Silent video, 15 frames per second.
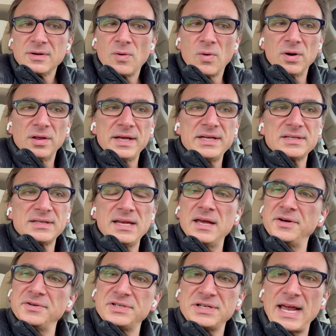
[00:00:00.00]
or at least the
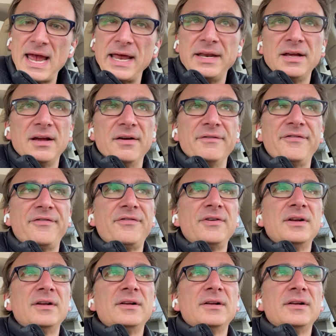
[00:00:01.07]
understanding of,